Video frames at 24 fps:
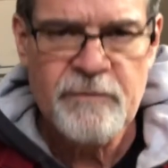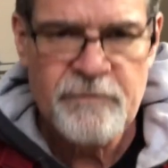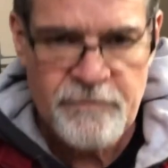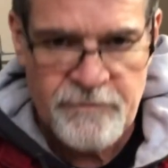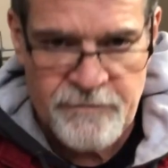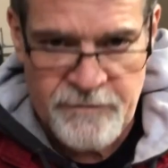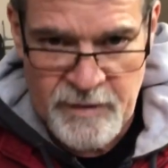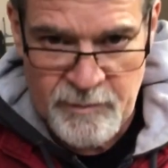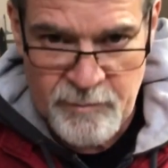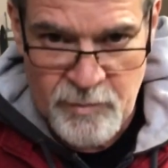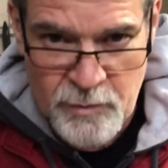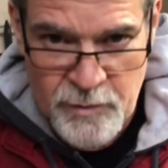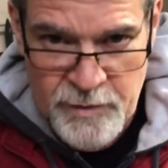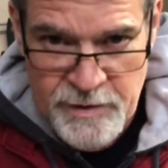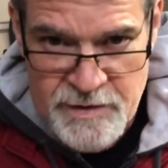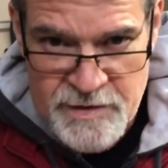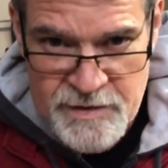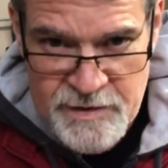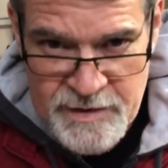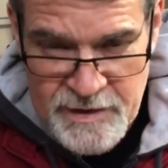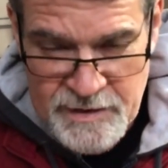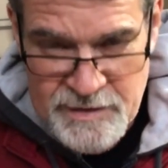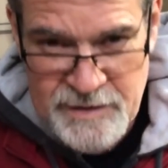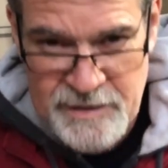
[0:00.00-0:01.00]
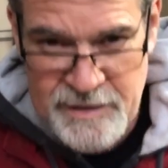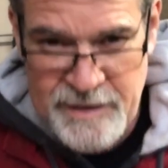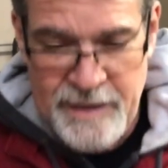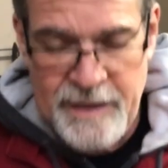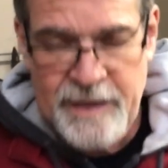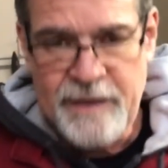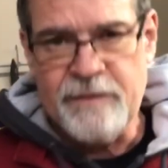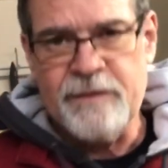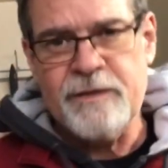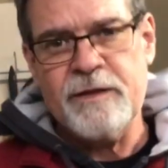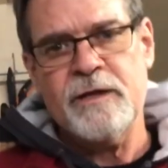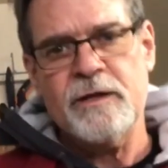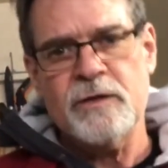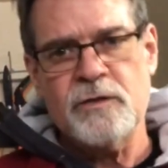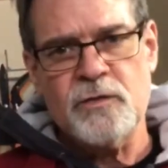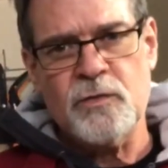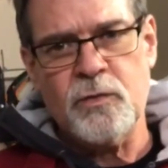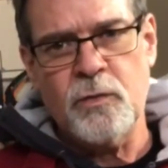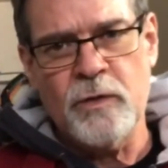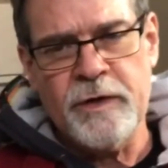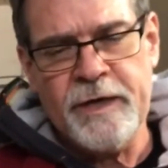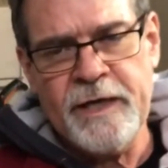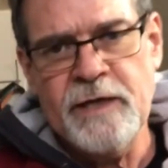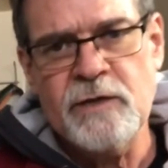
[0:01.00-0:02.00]
February 16th,
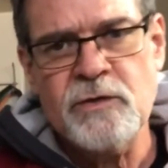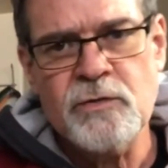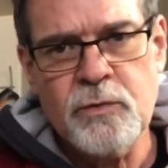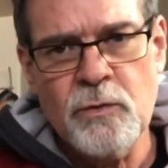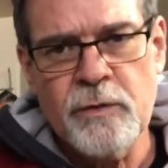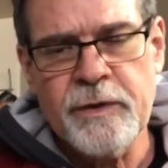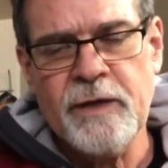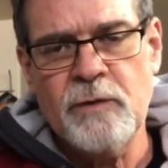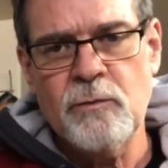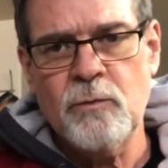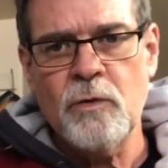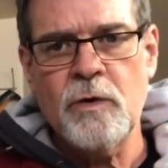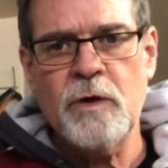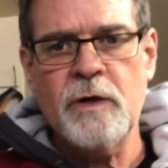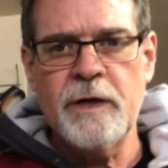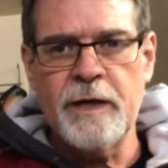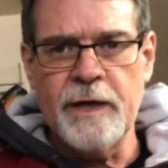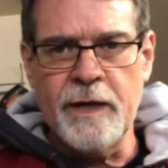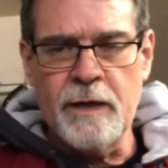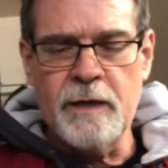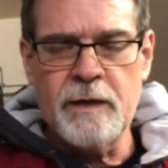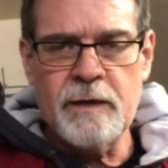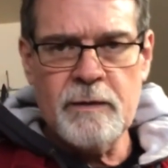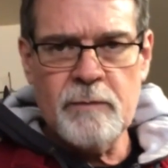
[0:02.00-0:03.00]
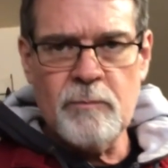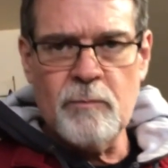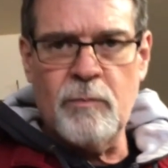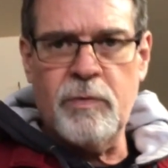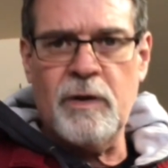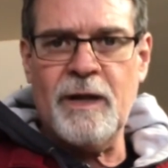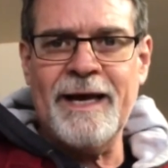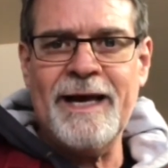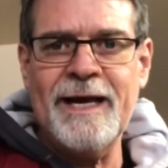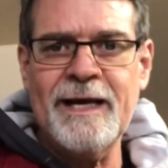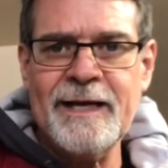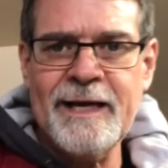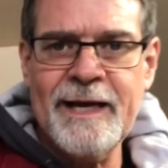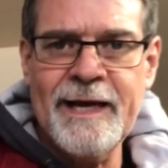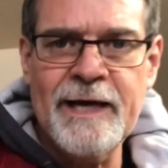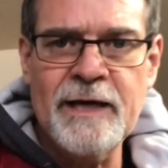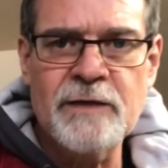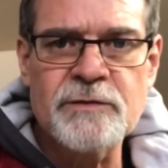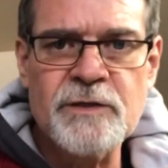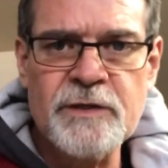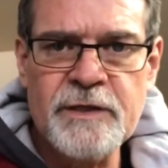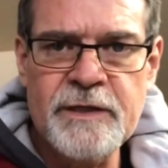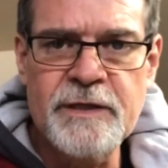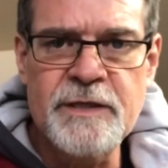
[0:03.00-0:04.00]
2021.
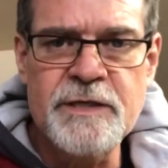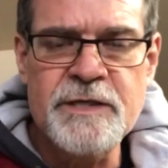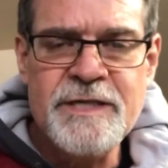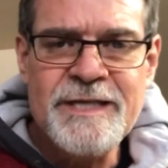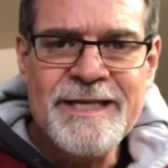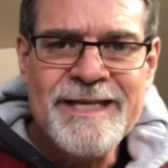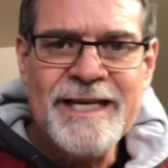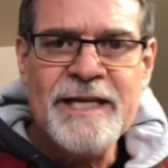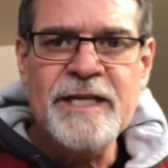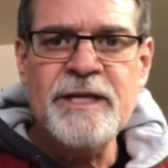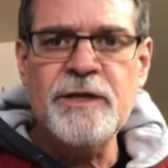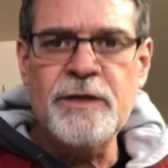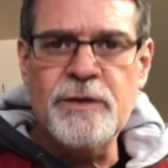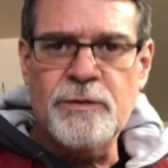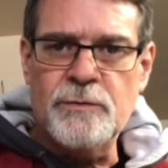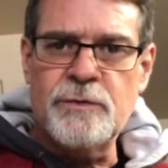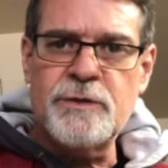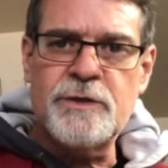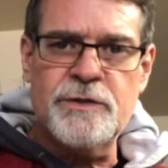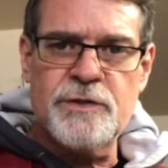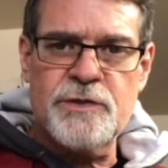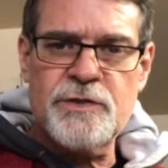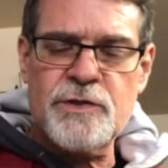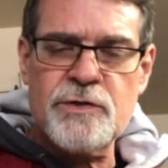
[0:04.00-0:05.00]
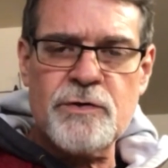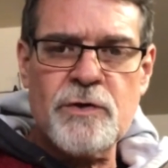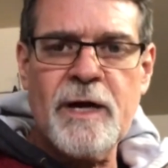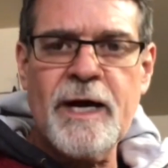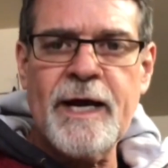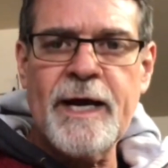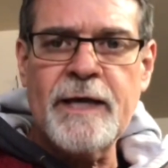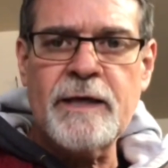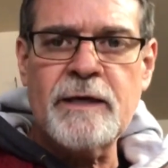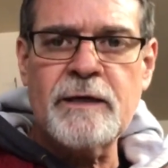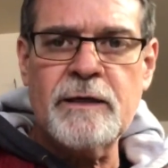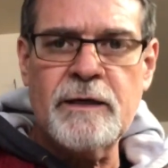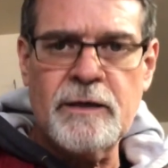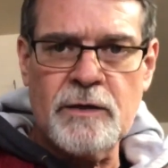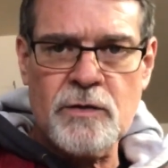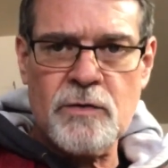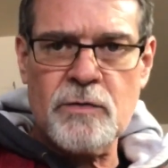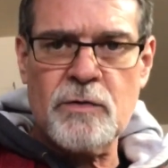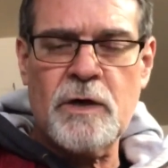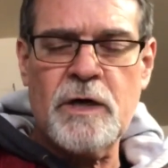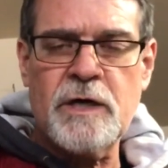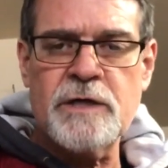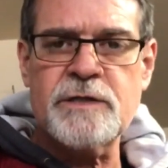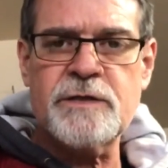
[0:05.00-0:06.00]
Blackouts continue to strike
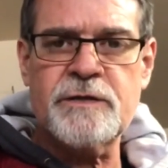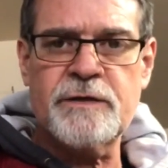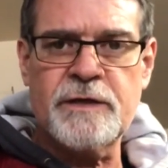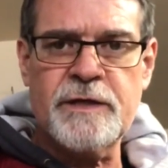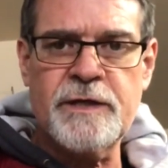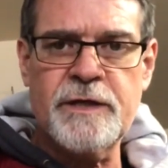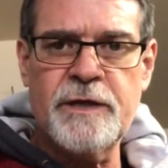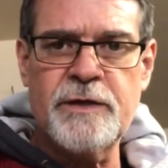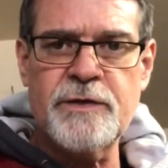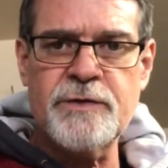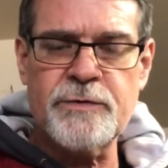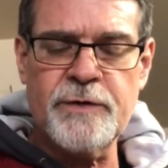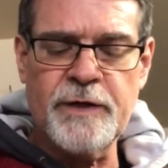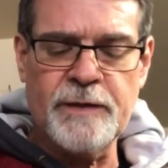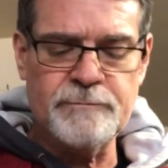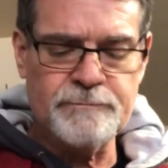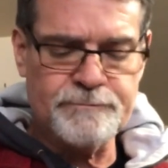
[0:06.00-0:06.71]
across the country.